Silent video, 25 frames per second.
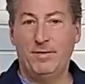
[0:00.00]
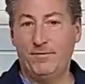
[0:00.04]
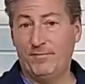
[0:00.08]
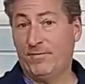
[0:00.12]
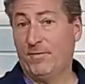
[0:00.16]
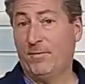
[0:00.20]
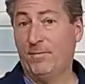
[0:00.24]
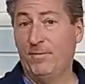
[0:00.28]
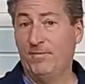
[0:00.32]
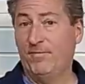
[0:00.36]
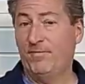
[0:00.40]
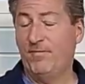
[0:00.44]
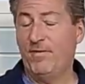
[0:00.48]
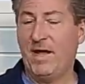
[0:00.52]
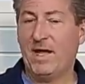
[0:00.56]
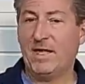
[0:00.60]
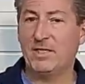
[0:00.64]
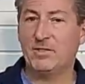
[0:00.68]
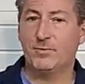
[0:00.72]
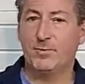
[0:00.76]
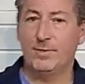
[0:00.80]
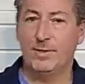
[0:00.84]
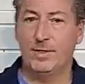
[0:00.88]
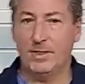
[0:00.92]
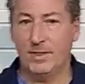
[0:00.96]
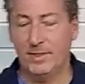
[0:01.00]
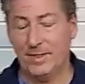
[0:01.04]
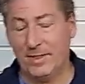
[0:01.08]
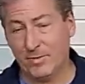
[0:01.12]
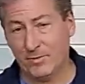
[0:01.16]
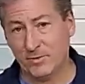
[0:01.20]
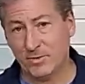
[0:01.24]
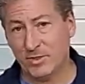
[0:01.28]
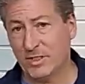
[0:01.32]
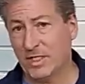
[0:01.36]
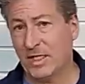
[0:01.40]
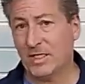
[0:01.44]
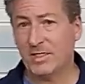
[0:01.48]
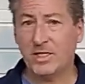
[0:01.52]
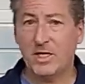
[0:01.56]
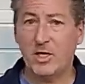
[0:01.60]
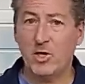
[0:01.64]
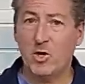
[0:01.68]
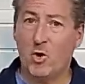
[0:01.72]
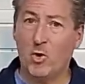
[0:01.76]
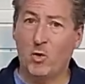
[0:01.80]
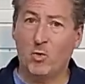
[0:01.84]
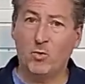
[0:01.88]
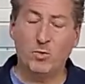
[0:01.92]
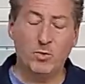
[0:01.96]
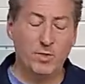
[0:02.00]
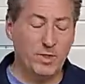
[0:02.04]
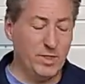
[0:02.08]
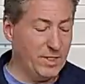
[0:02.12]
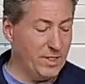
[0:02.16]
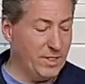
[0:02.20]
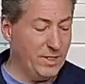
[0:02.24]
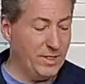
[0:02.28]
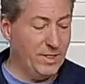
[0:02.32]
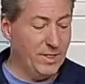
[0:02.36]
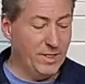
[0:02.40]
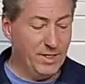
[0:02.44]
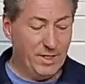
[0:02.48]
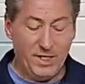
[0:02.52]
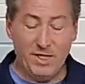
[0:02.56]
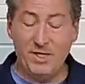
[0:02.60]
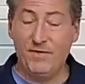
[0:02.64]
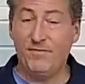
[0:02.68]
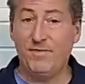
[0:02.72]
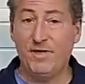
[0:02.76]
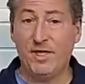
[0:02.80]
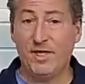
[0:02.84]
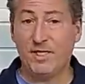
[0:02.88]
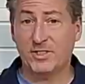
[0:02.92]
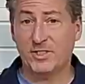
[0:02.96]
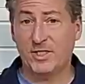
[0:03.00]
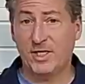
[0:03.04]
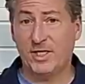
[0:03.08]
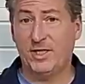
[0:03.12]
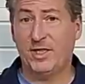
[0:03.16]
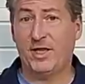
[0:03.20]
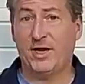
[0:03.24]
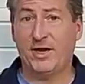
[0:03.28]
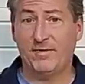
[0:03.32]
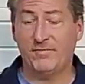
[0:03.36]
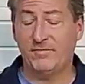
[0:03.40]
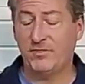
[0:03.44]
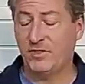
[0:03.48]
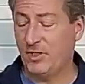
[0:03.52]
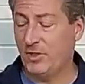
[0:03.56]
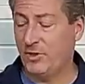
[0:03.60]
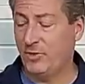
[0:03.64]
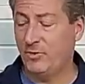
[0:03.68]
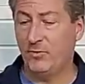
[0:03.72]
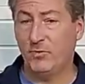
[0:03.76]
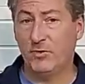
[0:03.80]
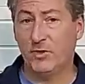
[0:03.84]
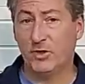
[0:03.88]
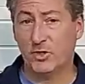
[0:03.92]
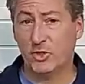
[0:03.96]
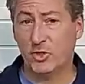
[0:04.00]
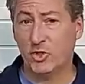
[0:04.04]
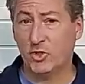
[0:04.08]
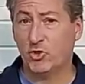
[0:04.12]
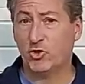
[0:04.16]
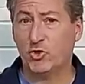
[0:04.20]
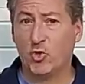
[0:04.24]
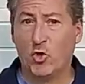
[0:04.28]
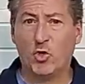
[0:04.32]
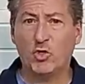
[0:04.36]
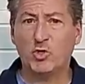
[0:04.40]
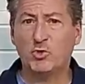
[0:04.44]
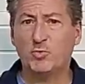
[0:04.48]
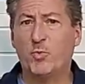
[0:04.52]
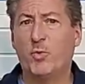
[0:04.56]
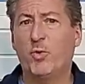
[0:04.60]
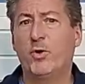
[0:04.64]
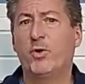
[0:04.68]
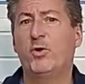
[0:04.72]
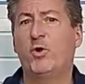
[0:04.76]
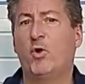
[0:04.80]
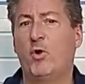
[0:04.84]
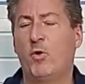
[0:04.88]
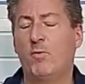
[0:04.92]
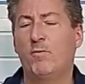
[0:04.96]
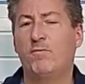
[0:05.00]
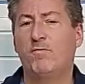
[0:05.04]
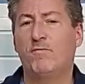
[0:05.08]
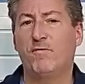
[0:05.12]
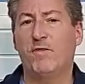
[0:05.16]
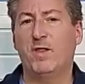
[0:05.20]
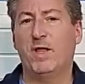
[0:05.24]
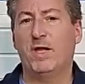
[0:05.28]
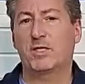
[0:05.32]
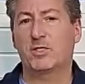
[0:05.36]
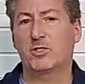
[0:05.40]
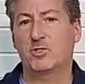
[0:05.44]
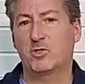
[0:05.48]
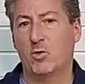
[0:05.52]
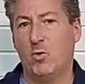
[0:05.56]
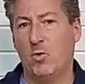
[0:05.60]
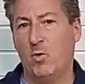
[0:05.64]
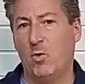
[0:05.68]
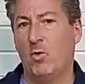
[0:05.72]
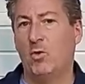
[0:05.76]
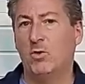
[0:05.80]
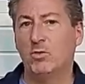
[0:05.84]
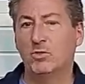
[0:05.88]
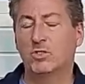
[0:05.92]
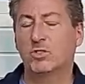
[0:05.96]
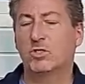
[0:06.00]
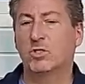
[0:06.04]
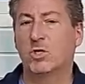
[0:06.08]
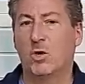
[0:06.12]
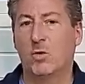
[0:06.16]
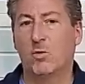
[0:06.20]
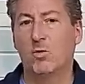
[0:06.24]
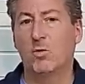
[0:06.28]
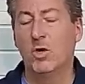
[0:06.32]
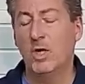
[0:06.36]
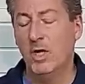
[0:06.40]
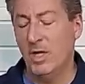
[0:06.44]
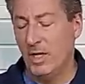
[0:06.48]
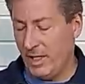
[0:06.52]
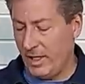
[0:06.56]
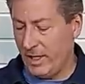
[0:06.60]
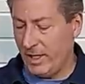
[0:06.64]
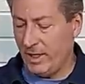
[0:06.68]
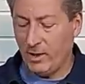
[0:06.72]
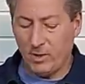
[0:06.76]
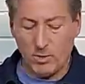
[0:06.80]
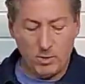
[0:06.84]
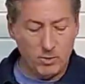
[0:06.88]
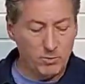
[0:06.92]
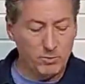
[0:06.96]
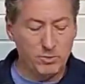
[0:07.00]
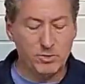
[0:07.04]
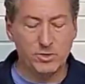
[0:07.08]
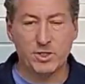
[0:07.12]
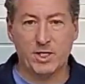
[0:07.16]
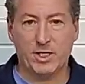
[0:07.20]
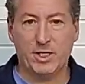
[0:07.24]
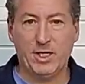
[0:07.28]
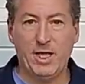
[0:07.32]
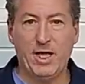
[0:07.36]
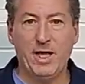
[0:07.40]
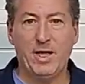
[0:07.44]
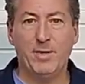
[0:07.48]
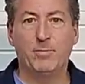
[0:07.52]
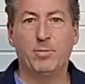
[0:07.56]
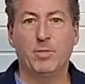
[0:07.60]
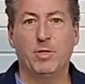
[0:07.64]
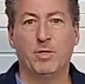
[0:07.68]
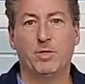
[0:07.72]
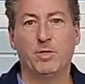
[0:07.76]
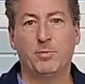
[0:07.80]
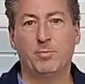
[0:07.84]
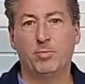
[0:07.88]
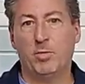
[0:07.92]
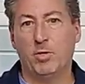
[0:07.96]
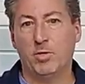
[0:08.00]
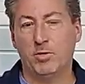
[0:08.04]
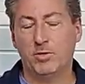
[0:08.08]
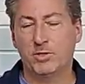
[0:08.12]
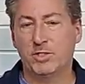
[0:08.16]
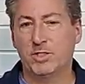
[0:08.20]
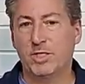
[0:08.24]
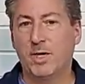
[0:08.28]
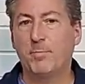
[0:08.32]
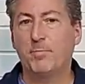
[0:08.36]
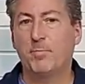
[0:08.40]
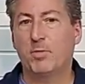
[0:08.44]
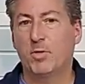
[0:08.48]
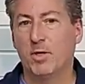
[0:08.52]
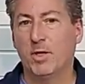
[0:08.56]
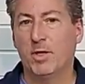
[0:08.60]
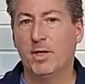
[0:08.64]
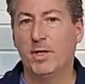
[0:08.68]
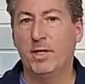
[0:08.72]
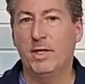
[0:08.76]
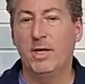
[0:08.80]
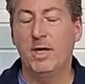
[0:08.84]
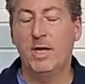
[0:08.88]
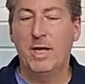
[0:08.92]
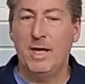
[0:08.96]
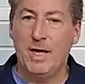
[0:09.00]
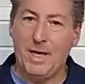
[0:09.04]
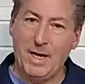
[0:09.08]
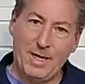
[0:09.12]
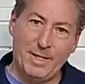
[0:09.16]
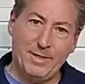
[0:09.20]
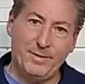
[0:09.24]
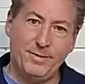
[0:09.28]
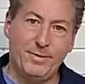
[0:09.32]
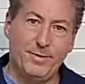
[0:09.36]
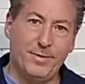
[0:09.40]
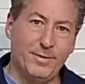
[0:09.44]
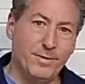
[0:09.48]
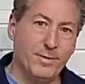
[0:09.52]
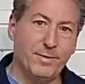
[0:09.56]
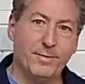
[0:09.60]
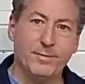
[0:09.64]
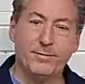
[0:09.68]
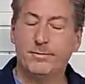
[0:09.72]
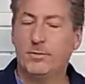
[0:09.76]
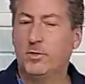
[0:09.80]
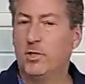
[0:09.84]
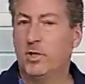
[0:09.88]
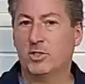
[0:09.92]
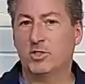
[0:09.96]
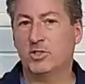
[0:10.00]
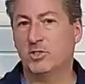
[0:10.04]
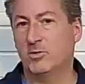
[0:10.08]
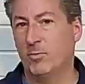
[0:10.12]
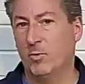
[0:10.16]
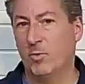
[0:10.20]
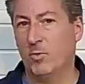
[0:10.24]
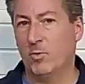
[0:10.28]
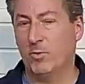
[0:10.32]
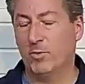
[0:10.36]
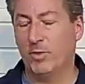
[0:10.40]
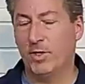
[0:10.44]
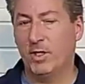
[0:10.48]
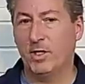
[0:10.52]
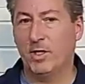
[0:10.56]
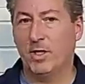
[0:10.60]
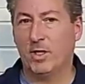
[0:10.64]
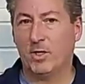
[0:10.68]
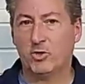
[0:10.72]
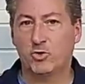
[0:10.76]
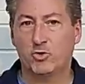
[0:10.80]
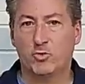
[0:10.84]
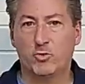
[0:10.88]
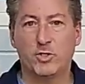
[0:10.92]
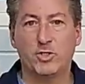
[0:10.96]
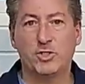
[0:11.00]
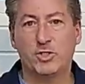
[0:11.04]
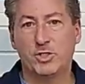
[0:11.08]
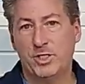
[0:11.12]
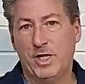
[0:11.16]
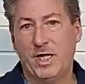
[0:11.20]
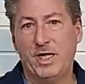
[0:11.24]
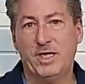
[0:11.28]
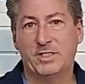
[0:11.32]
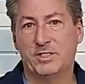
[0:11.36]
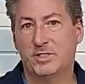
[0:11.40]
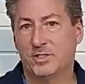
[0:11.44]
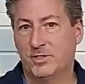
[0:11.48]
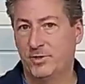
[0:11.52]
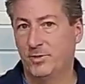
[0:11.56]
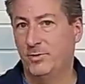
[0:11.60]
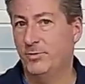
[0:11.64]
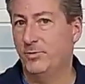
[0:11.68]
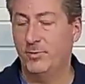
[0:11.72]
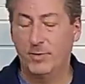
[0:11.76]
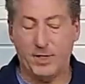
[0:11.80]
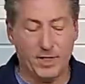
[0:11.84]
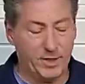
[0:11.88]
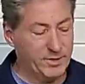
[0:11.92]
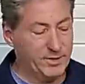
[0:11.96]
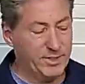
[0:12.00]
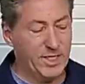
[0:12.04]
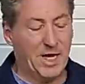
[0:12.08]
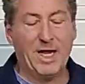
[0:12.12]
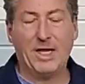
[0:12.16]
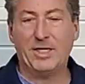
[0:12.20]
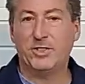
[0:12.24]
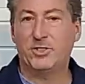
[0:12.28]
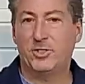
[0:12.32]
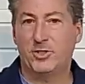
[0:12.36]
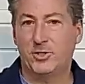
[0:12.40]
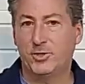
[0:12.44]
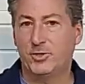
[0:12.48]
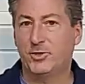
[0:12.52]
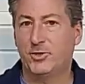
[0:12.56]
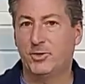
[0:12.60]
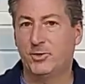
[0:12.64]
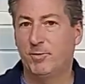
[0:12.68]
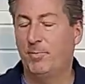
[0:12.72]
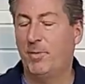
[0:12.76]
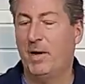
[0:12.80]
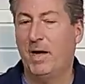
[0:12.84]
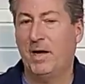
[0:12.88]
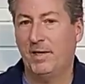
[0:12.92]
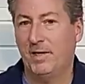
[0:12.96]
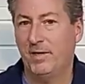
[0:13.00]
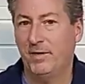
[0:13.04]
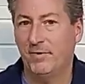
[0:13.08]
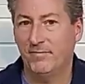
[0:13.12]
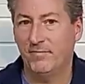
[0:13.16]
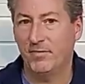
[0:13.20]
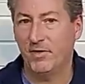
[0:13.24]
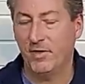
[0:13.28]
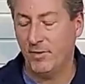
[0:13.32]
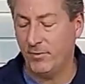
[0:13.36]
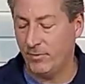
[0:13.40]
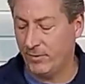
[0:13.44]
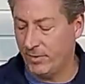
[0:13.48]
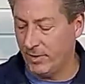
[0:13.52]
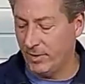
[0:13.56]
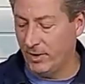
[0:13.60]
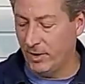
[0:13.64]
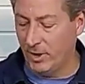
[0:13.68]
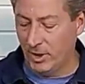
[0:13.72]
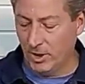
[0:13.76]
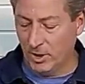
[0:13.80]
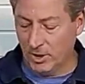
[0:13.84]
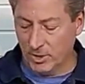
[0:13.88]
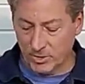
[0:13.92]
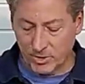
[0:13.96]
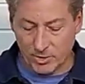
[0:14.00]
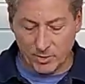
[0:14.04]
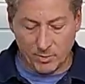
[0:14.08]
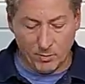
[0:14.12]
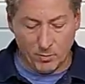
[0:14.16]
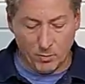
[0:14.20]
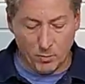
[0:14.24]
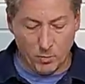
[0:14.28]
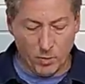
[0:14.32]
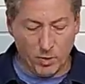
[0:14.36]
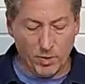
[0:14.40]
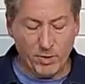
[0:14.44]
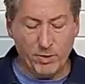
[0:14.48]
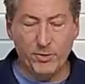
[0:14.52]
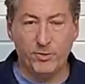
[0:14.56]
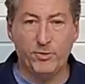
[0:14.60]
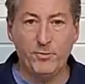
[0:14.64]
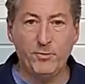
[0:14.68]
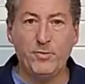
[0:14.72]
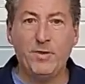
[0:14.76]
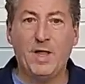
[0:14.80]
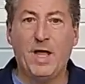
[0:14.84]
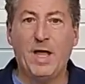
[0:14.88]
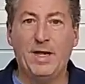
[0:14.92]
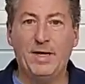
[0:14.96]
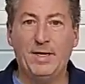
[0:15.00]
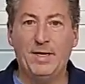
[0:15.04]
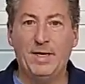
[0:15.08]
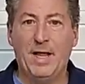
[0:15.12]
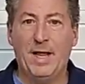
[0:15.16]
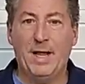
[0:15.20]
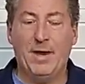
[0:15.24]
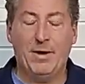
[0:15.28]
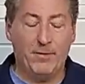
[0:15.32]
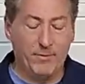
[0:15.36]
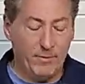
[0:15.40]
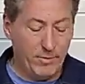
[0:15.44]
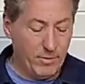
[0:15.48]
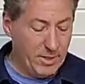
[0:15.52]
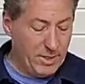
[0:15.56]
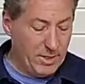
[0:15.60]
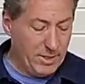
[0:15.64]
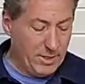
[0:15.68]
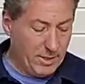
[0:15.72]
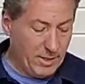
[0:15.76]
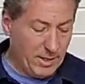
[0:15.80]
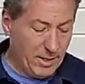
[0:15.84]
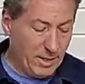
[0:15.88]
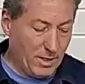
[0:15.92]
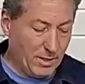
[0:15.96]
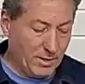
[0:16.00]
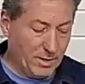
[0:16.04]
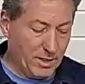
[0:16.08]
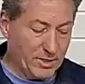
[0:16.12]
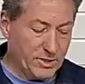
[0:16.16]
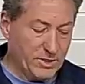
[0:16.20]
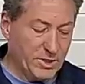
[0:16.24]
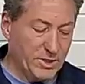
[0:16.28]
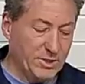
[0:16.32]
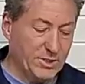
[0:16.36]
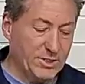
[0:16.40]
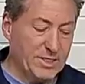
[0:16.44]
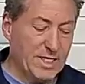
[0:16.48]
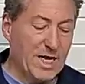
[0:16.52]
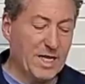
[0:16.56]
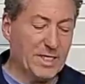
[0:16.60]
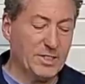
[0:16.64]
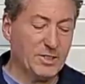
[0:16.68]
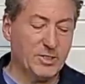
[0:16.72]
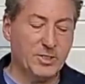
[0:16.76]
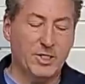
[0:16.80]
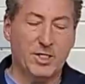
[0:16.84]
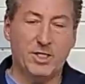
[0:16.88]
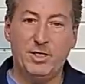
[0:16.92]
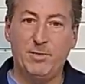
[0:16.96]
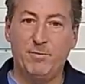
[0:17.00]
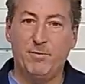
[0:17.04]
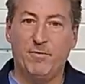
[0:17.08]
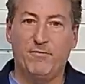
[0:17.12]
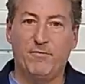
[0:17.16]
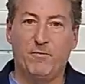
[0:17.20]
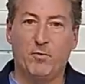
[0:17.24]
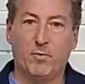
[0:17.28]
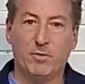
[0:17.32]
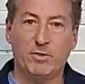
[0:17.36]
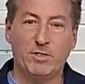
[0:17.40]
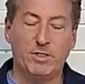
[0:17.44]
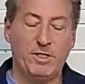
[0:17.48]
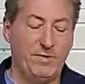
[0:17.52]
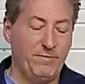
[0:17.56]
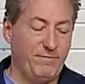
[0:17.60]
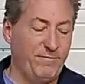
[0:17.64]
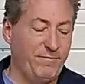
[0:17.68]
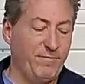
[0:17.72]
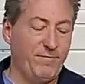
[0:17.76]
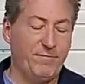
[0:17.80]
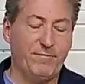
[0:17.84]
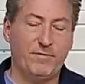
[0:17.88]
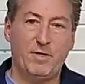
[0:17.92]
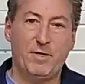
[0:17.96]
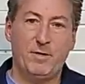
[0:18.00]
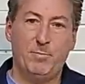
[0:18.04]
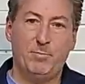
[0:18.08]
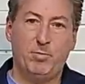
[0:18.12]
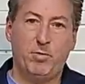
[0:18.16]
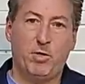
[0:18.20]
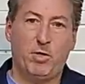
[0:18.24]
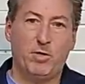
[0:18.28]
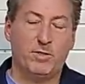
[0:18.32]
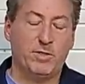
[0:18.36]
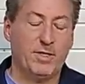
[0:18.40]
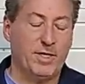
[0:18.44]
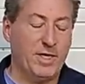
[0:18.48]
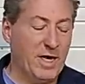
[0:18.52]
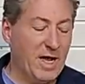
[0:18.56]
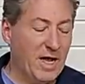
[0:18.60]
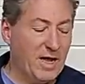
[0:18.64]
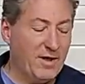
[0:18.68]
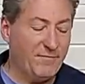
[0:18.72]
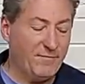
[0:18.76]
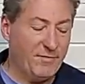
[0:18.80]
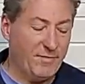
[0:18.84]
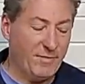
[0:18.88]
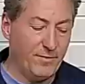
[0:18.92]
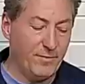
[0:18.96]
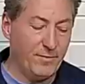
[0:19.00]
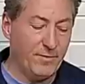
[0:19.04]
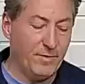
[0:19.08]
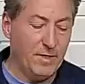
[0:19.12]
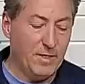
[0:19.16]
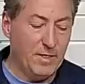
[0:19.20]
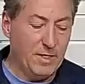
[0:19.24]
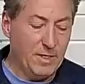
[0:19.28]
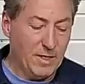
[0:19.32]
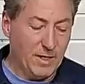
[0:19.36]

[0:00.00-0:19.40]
from the factory. Now, it's not the only EVSE that I've seen do this. The ChargePoint Home Flex also includes the cable and the plug separately, and the customer or the electrician has to attach it to the body of the unit. So we're gonna do that now. Let's attach the NEMA 1450 plug that I have here.